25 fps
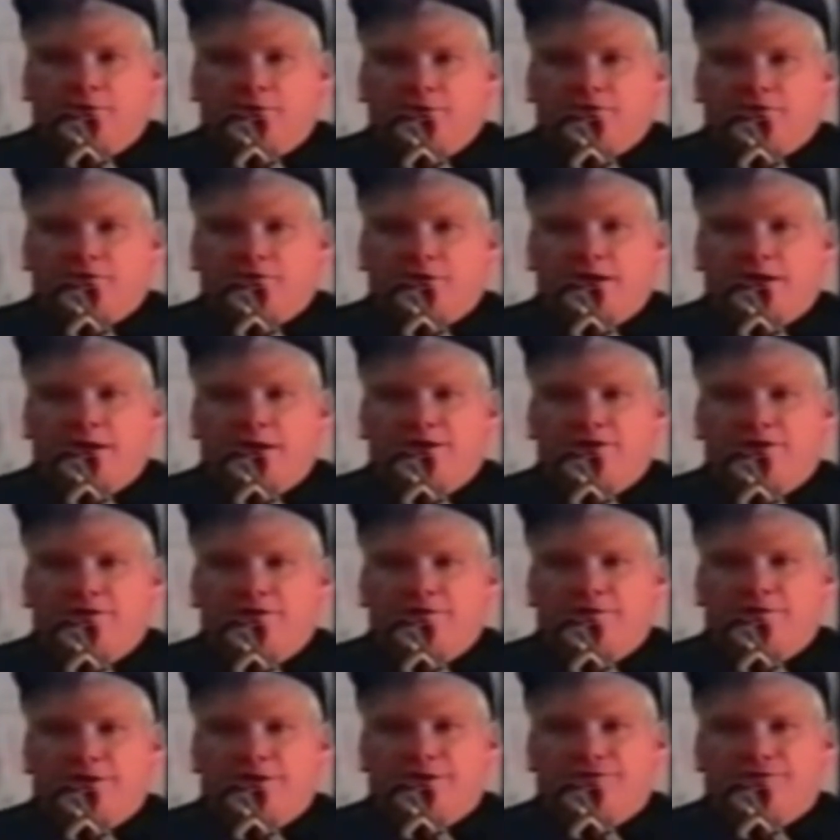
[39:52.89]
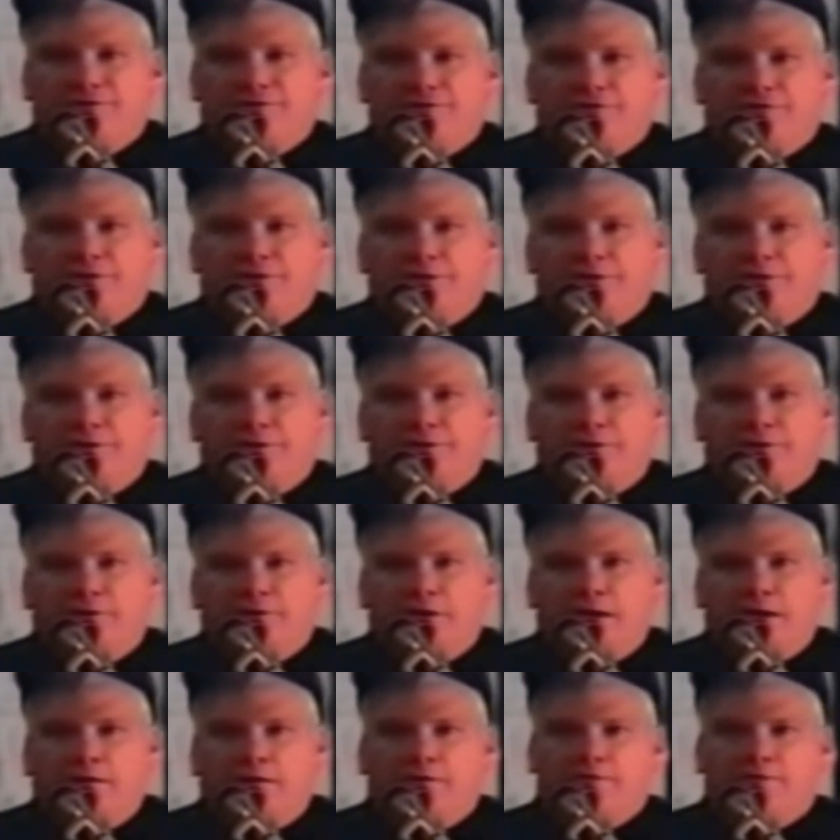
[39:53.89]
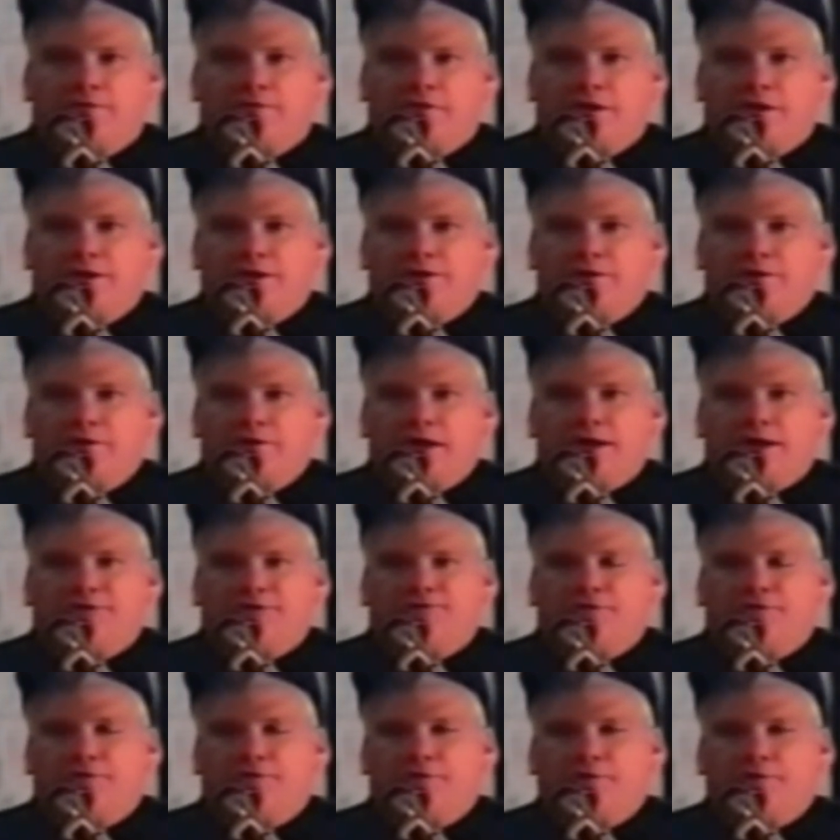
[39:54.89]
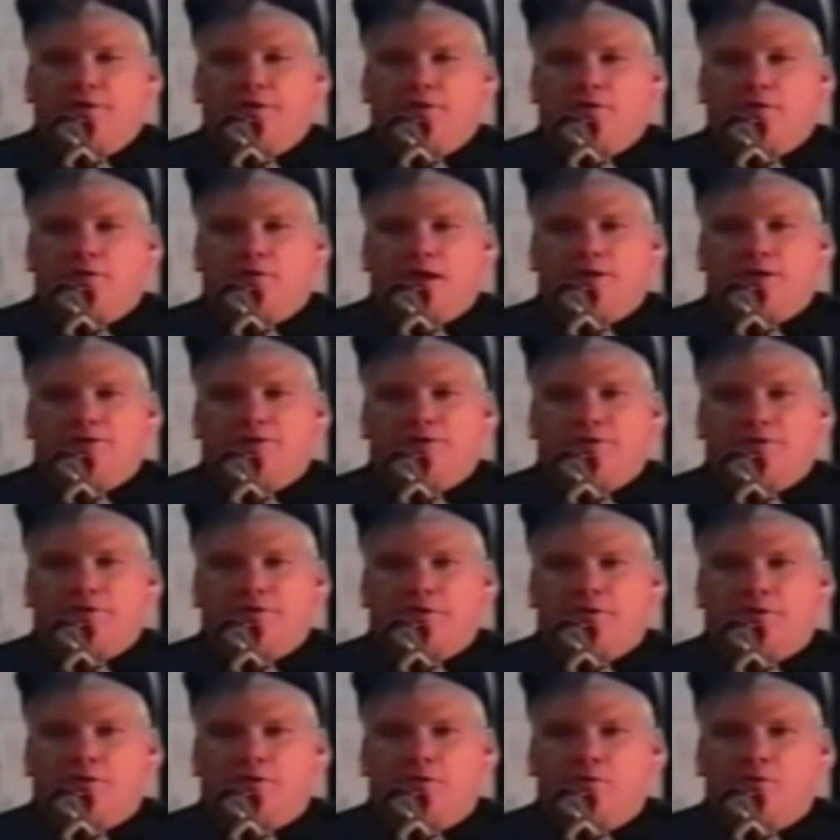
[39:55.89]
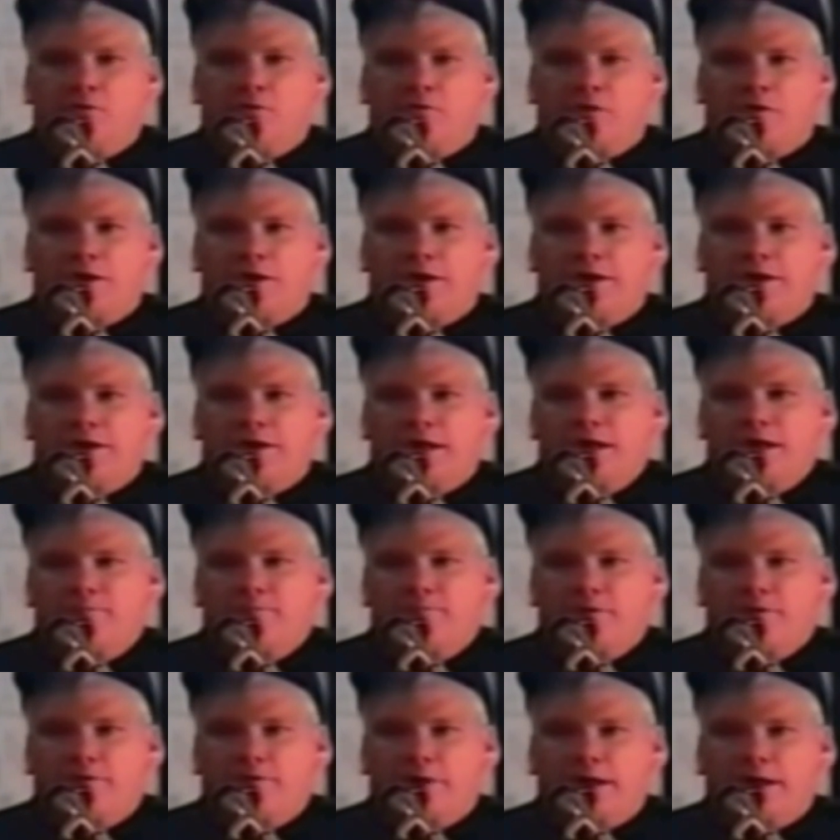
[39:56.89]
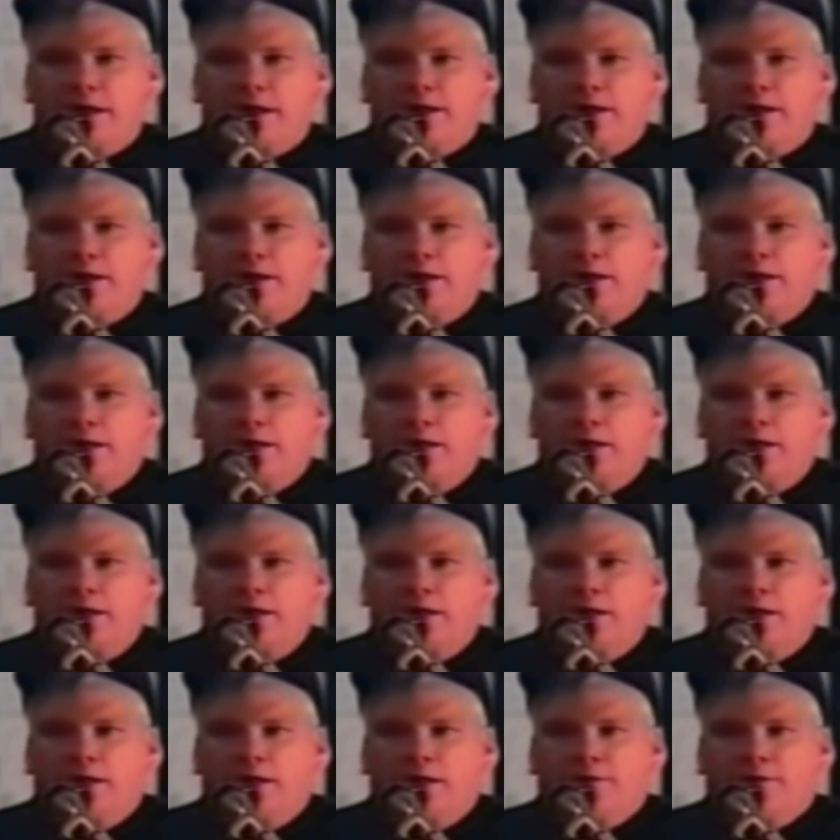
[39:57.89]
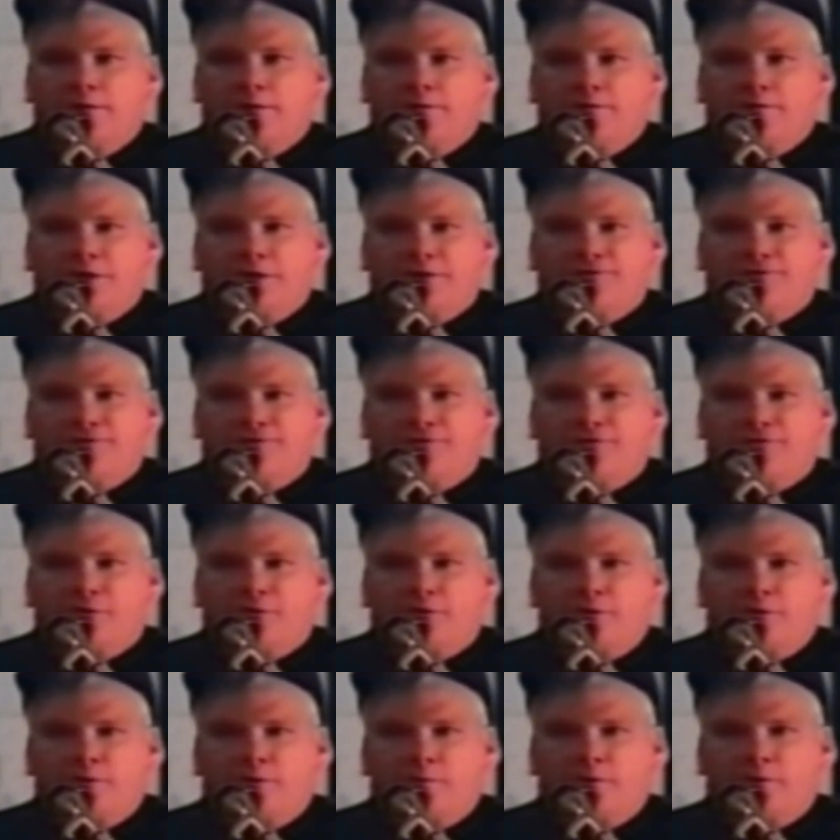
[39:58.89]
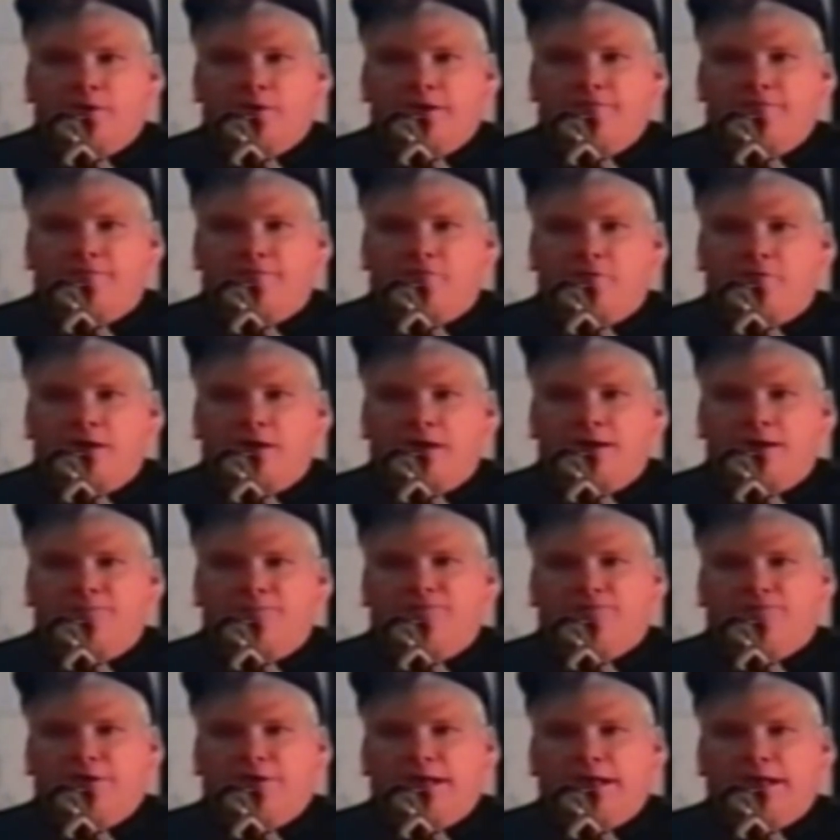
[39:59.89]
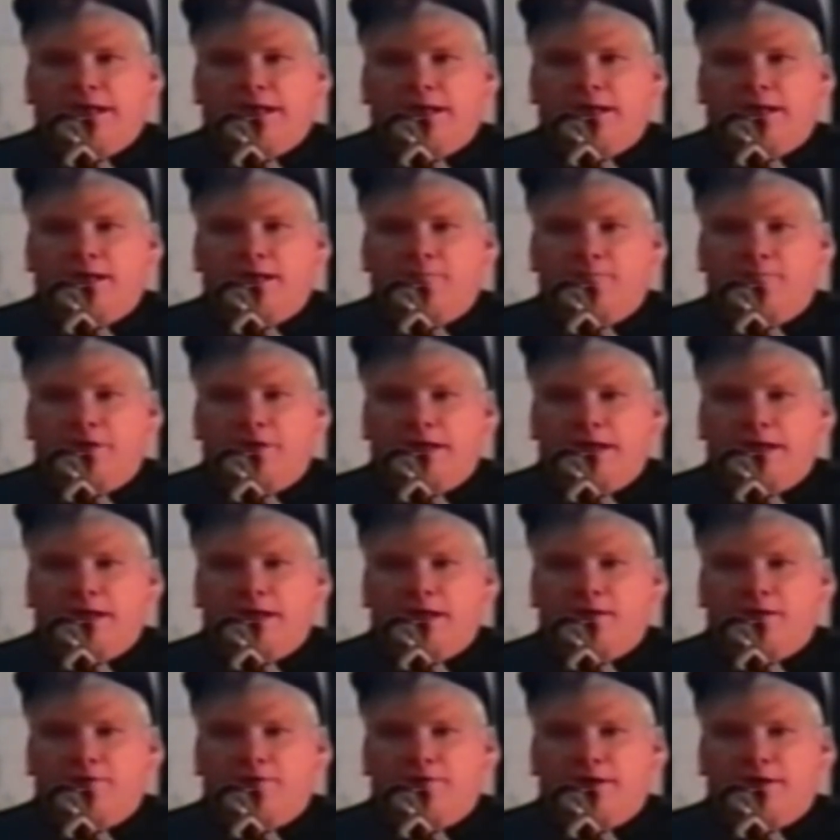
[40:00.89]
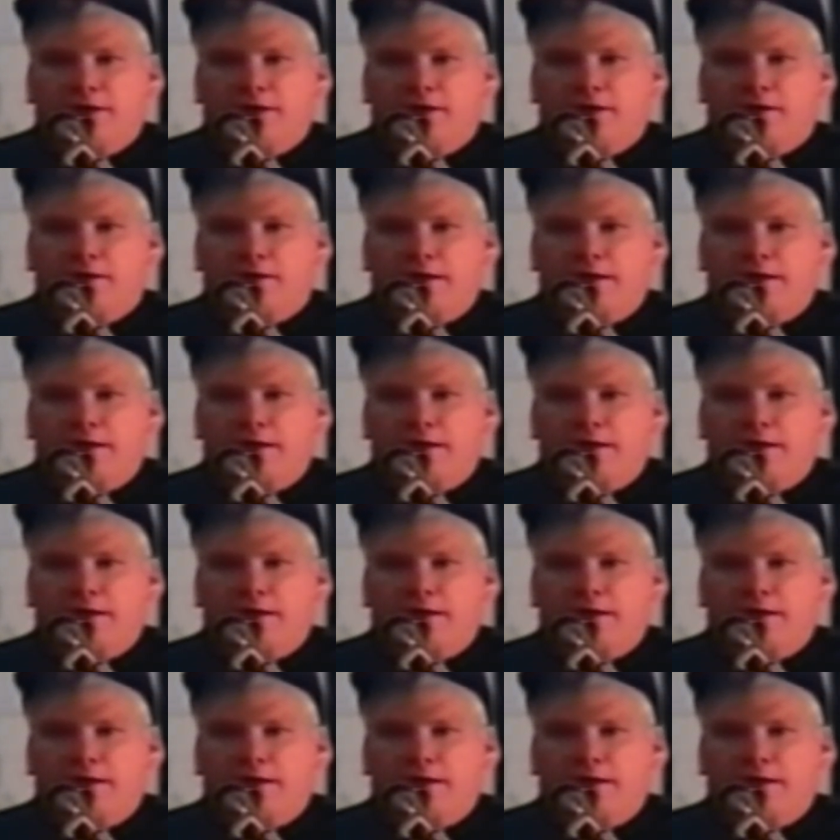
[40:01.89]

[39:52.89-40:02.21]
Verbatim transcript: I'm going to try and do this to you. However, I do ask you to go out and do your homework and keep doing it. Don't necessarily believe in what I'm saying, but get out